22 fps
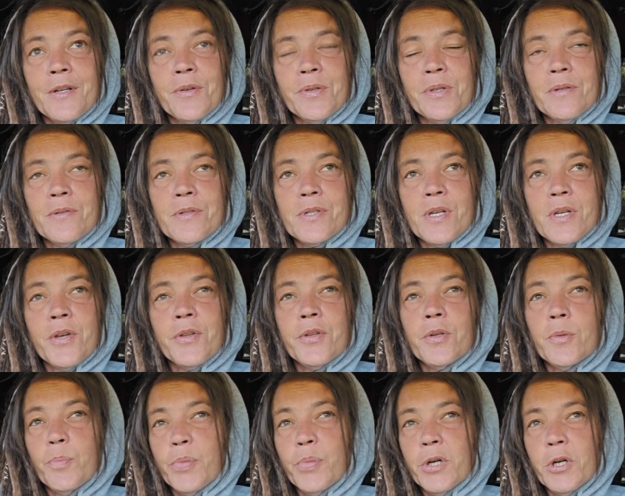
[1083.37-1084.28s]
I know there's
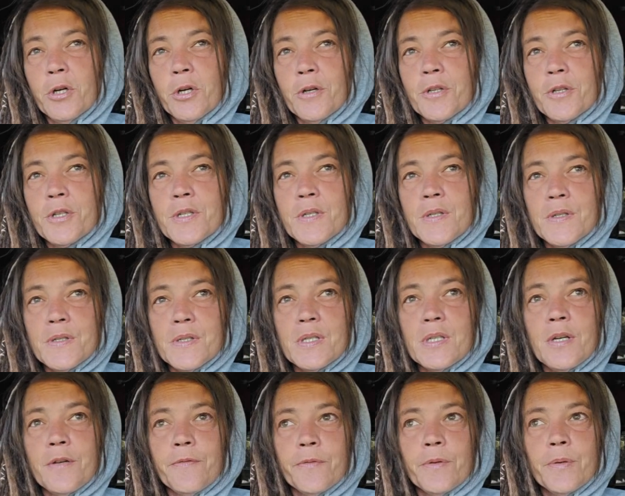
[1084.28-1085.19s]
other perks and
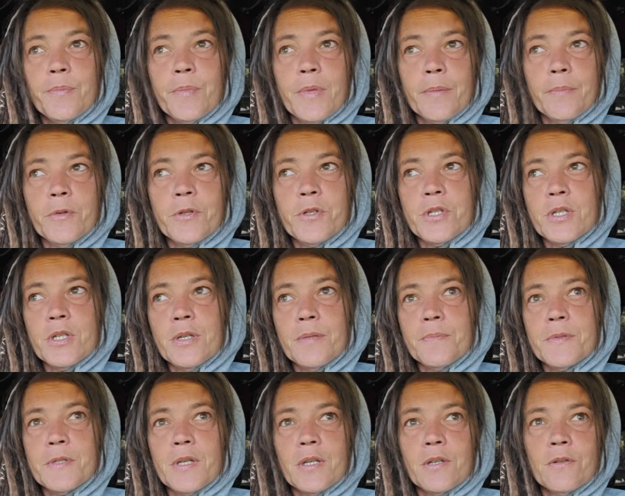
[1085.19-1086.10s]
stuff with
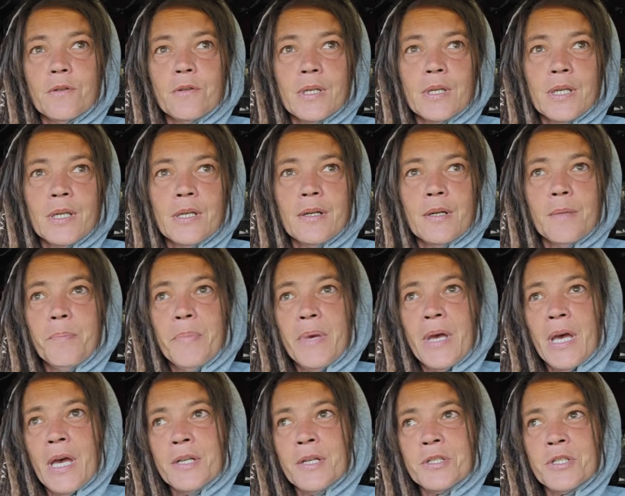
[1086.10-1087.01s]
memberships, like you get
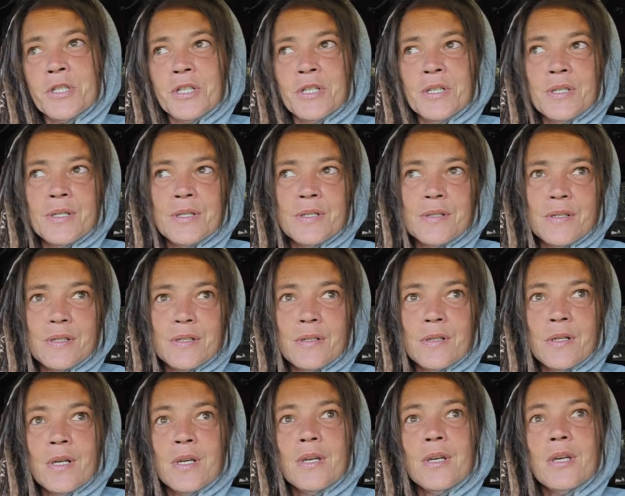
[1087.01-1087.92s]
badges
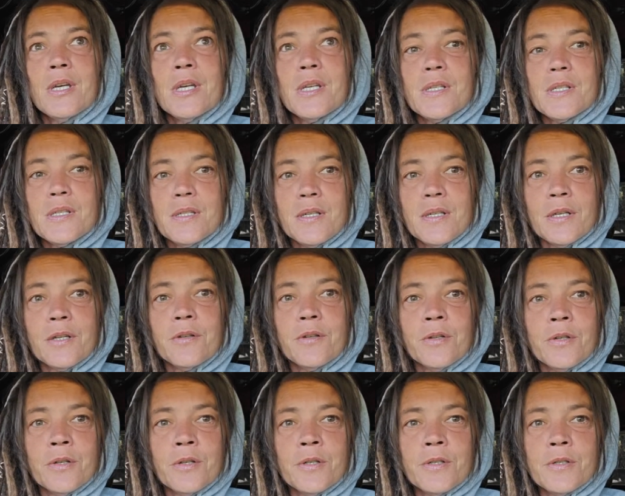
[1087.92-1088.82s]
and
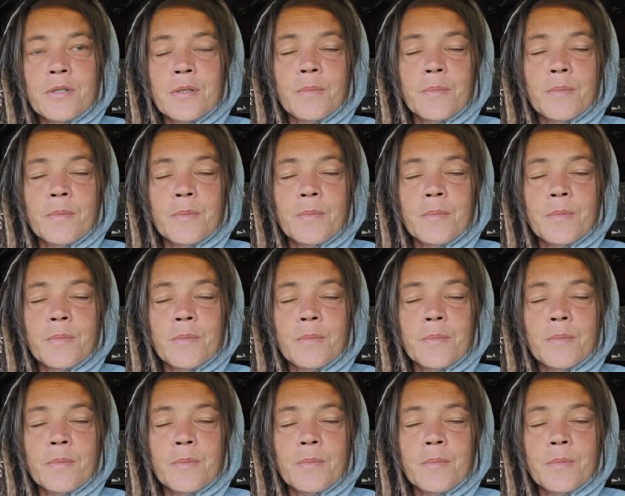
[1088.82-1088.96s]
stickers.